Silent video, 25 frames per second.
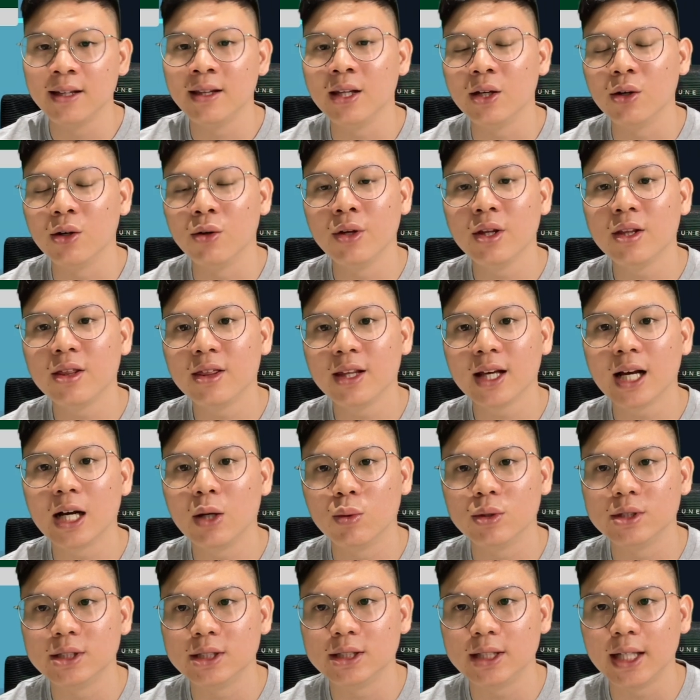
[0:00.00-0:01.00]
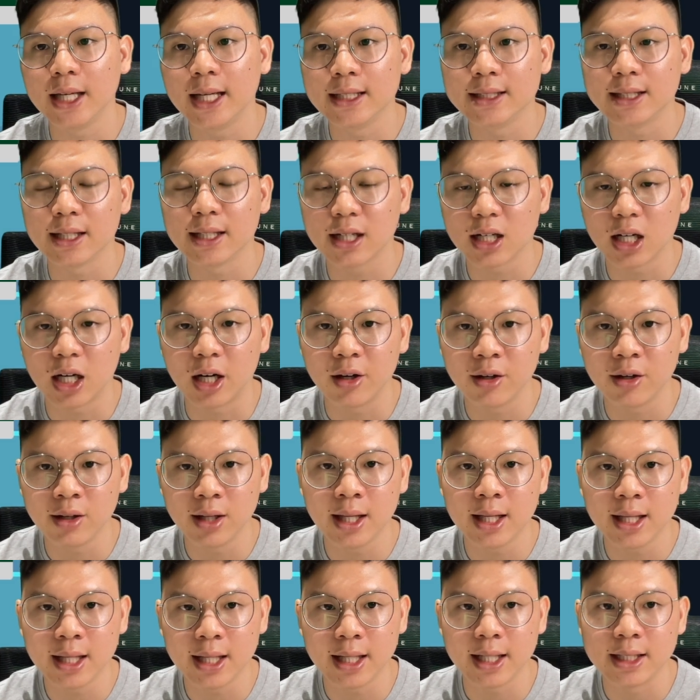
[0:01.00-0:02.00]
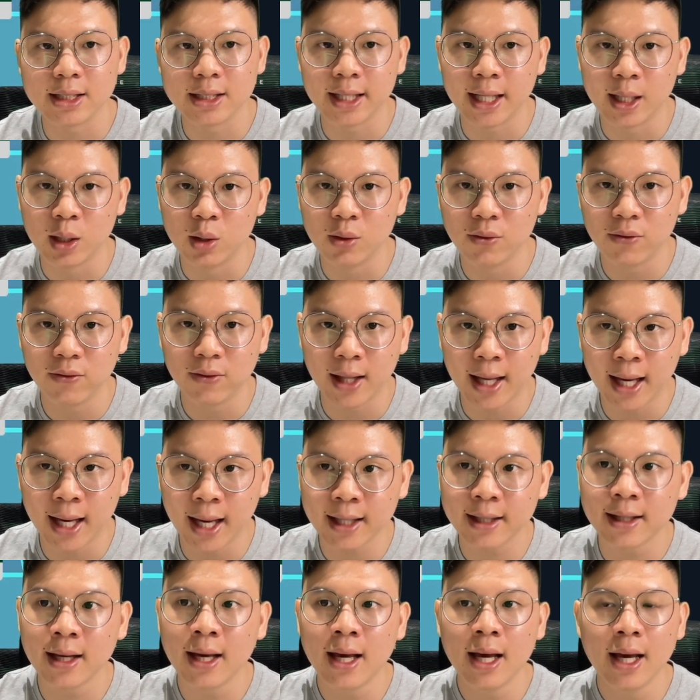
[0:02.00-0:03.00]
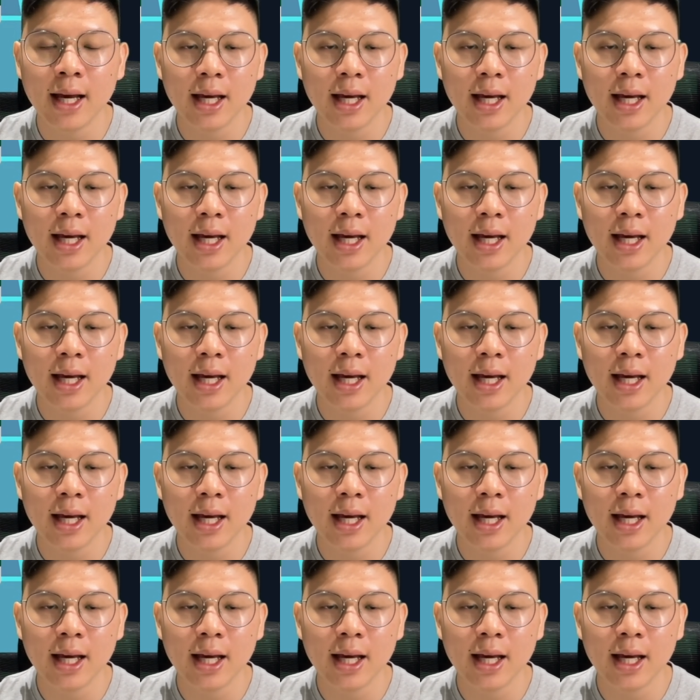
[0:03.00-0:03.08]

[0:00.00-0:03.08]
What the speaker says: The only thing I would say is that currently he is yellow flagged.